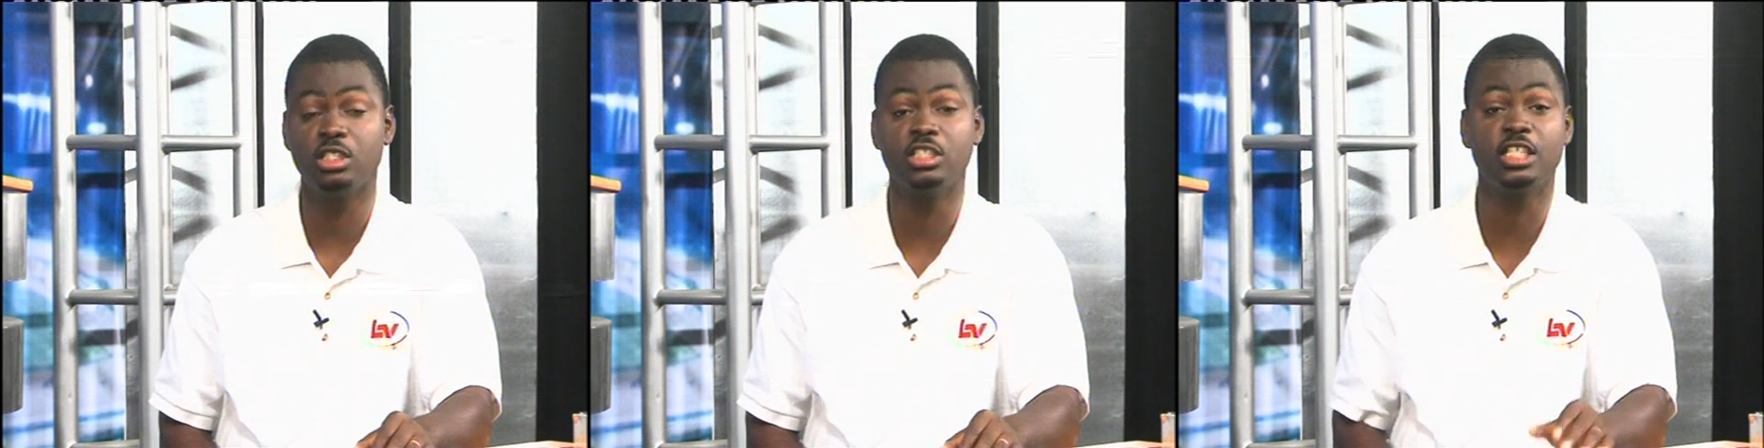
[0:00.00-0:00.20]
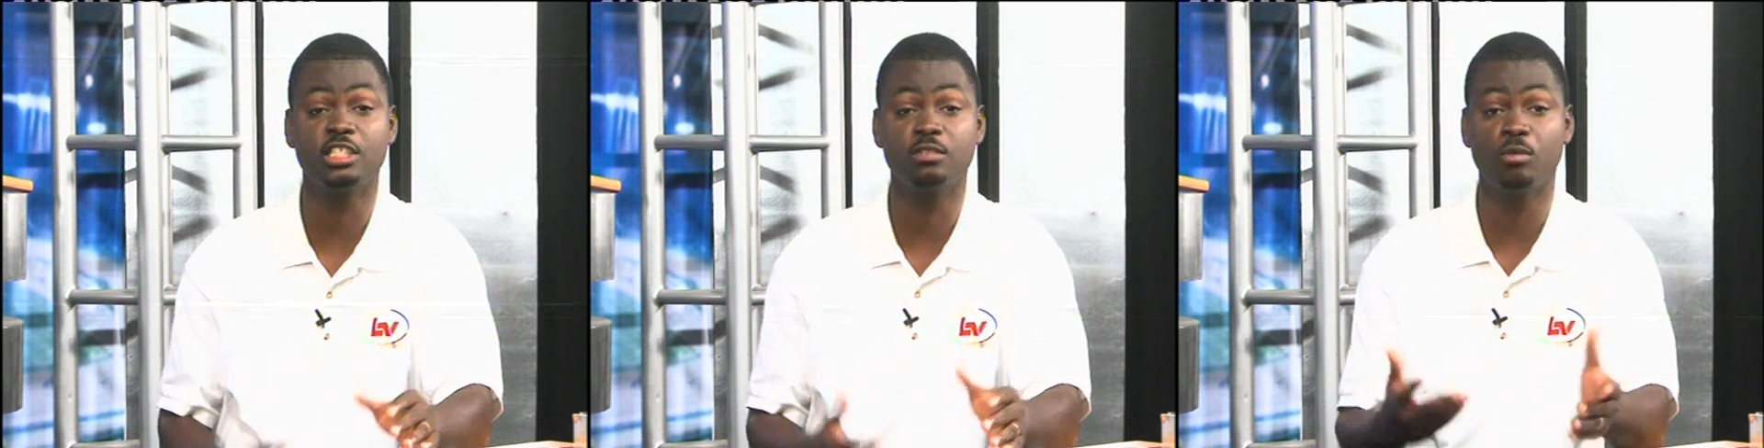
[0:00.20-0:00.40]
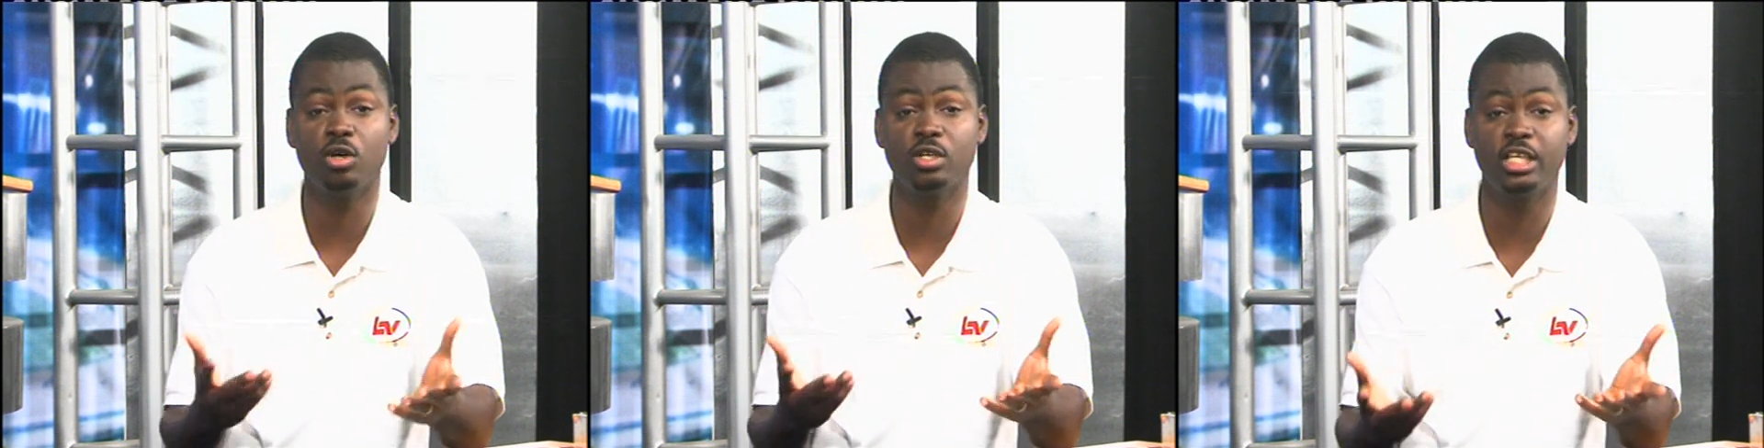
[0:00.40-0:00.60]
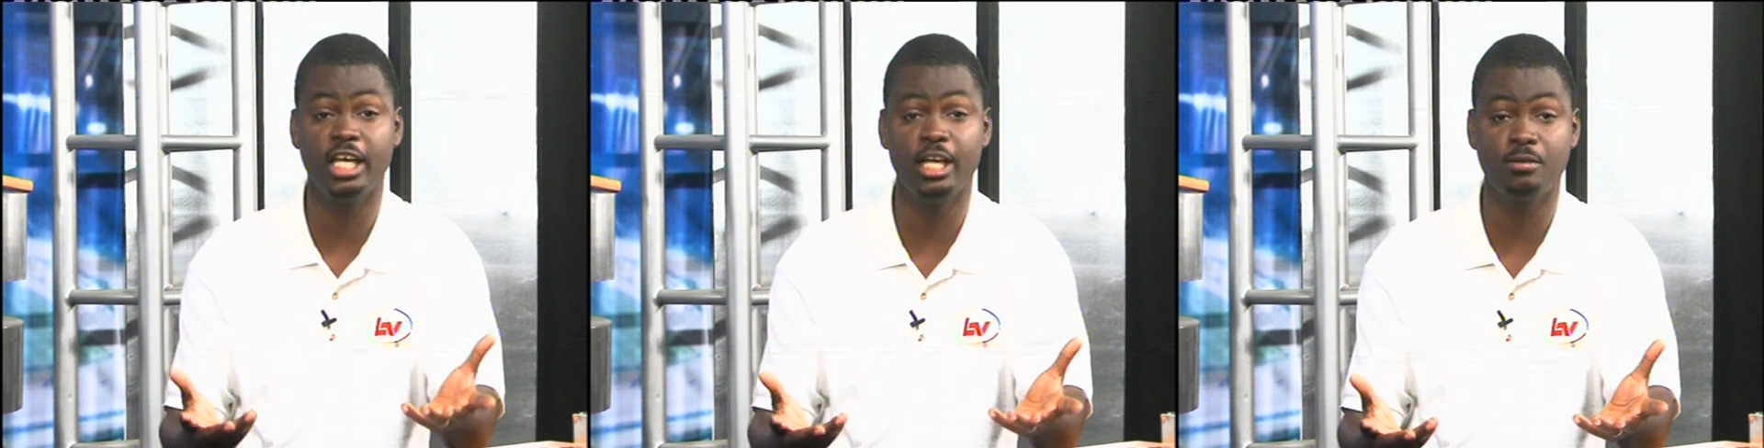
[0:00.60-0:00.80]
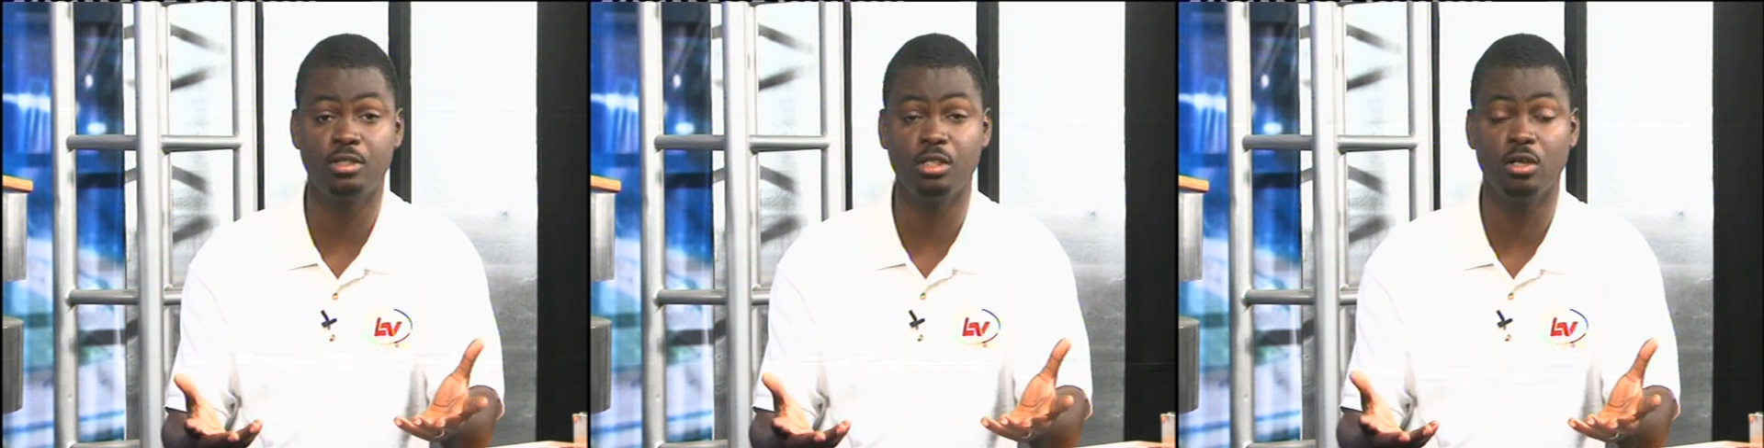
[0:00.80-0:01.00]
6 more
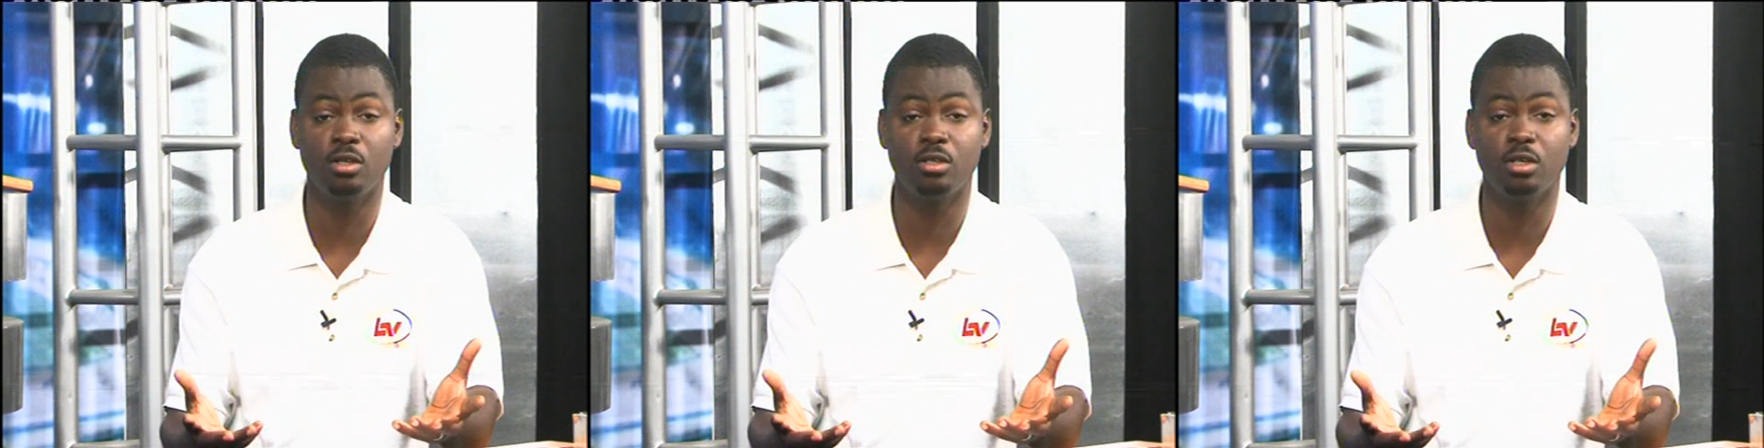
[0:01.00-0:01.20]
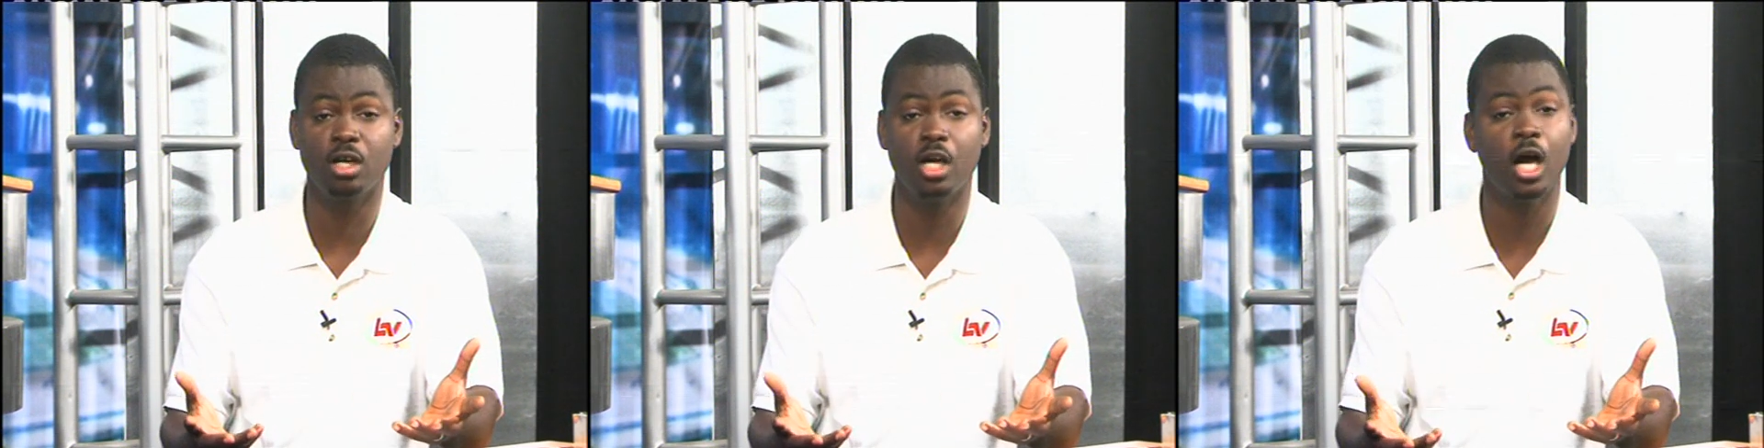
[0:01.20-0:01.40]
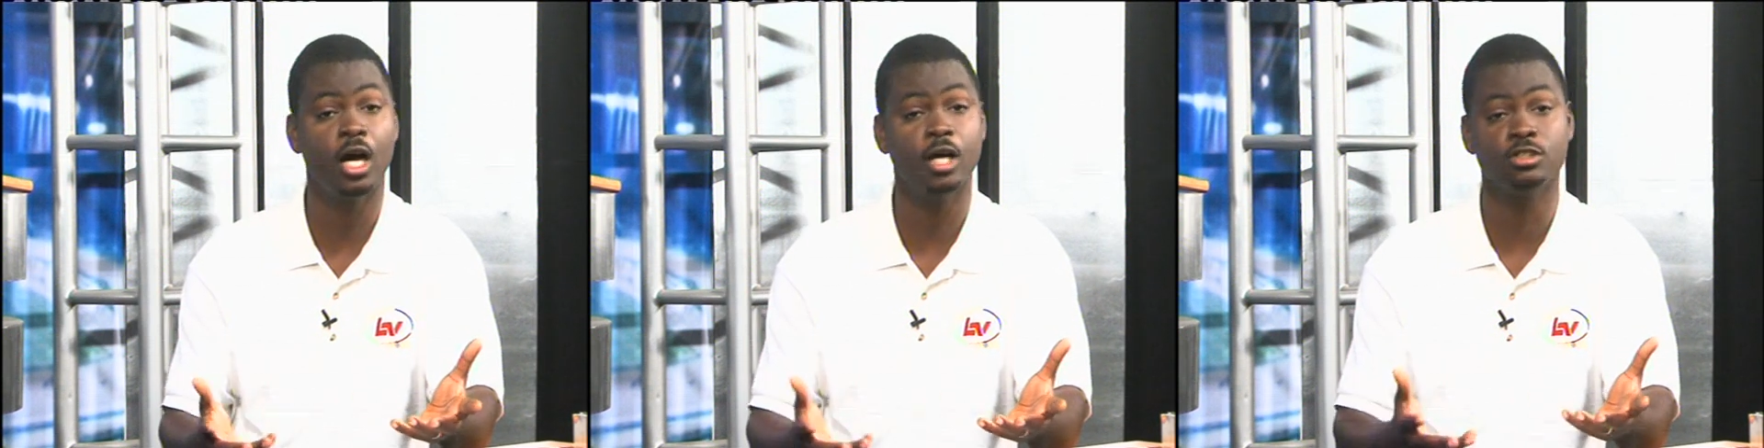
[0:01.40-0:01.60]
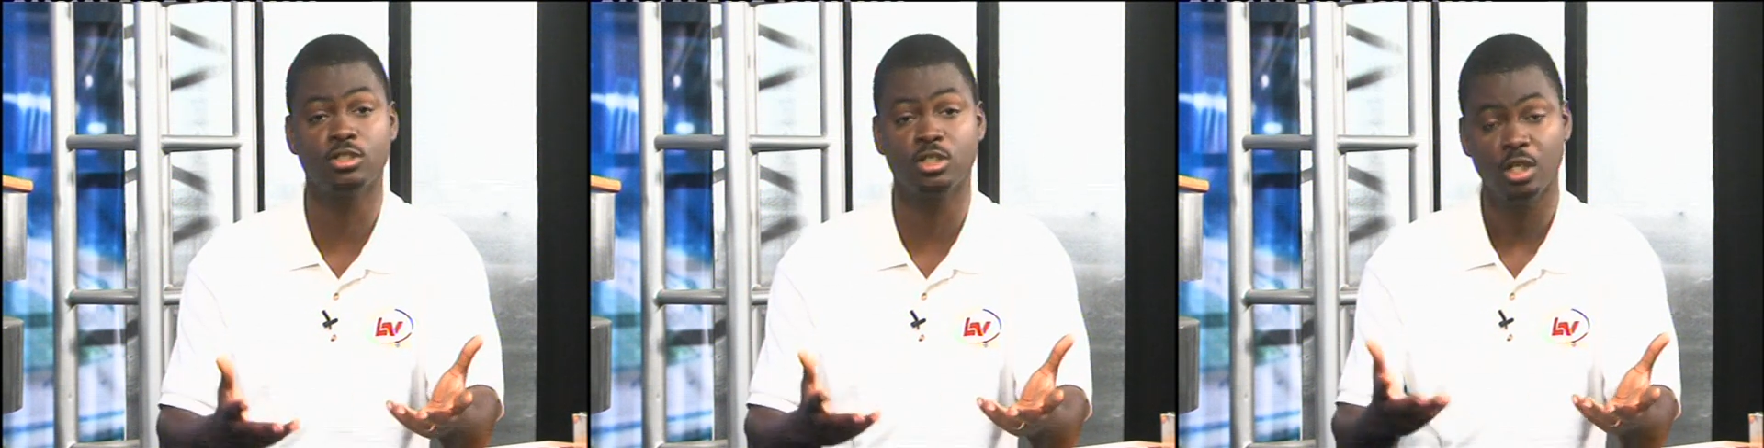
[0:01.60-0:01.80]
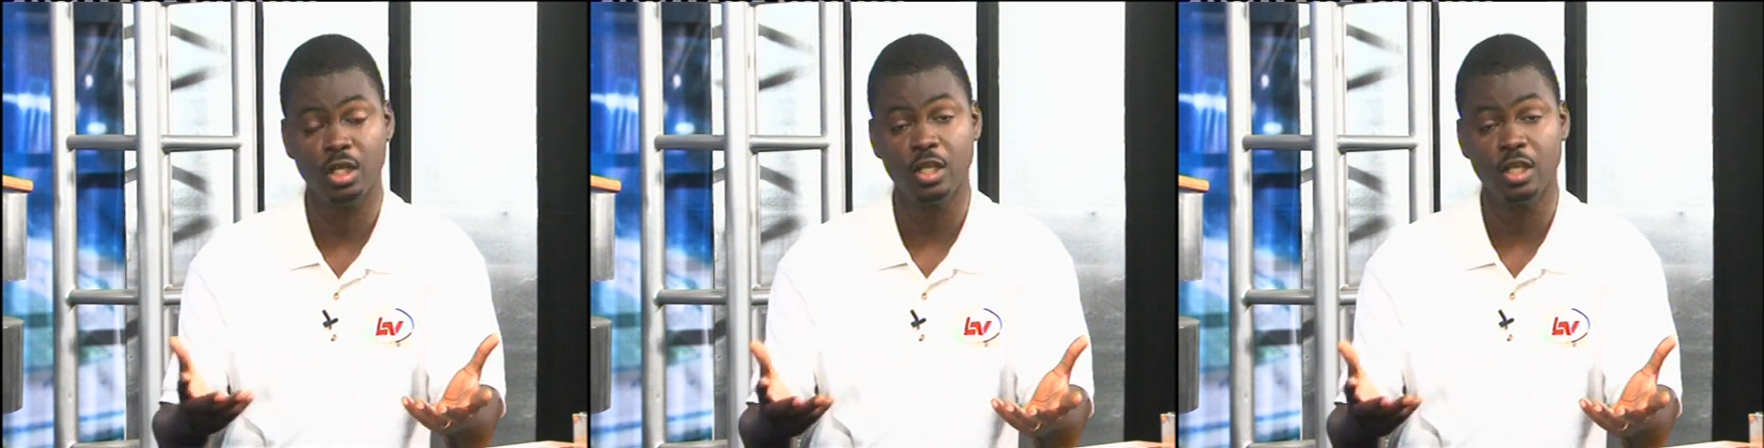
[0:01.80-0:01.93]
games still on the cards,